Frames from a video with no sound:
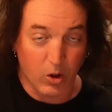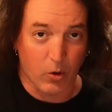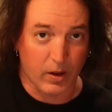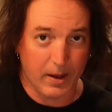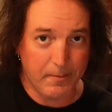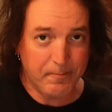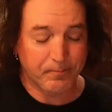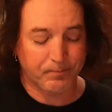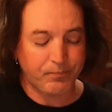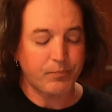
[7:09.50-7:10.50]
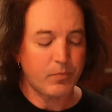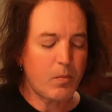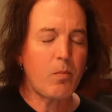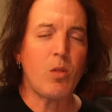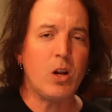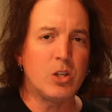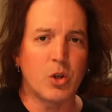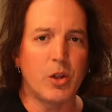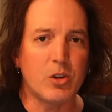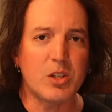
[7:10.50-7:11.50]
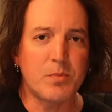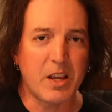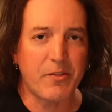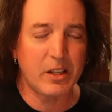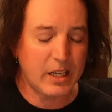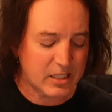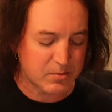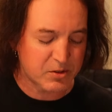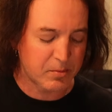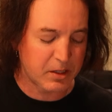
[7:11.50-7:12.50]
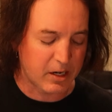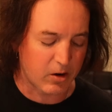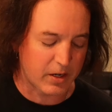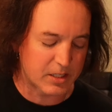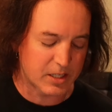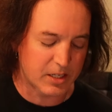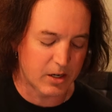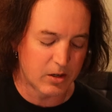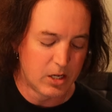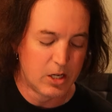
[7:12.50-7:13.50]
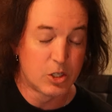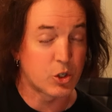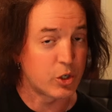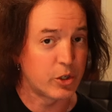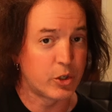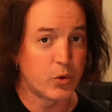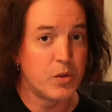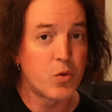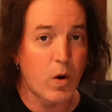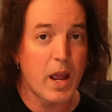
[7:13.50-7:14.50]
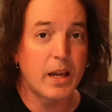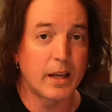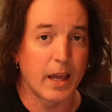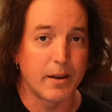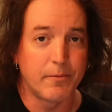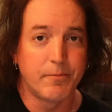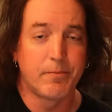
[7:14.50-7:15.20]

Okay? So there's definitely some similarities in there. So you're doing the rake again.